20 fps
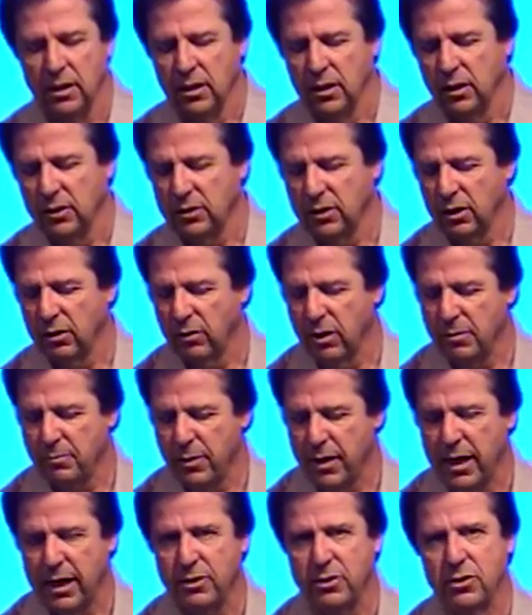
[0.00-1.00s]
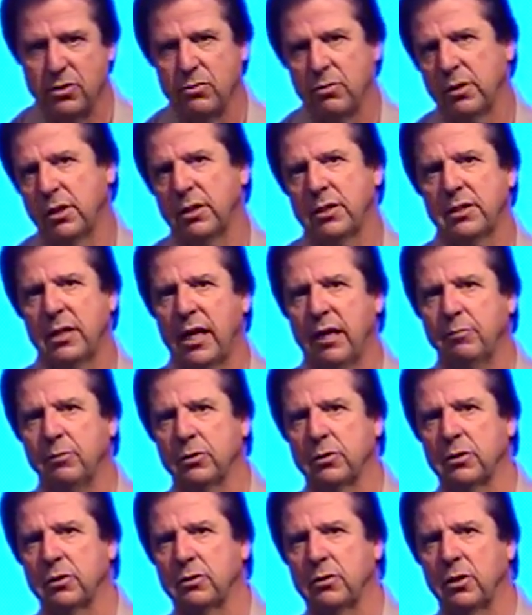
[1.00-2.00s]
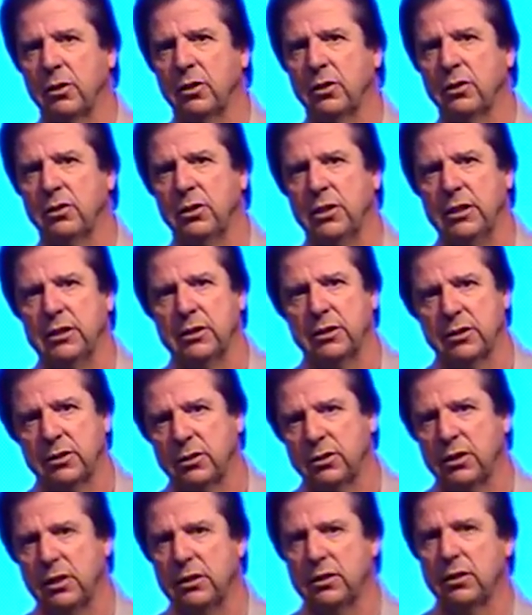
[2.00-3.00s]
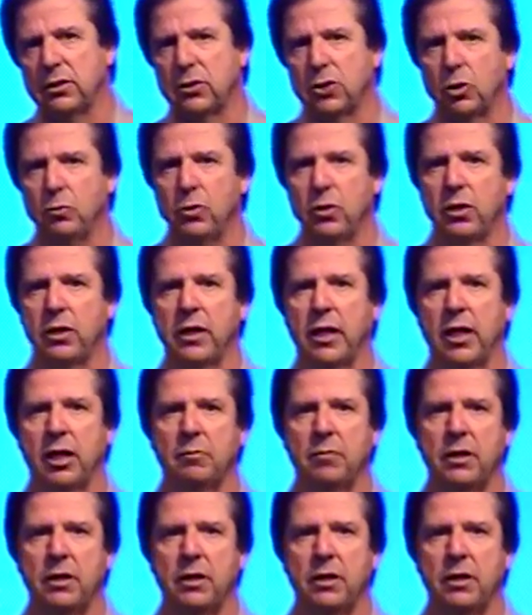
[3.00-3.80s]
There's that great passage when the disciples are turning to Jesus and Jesus is communicating.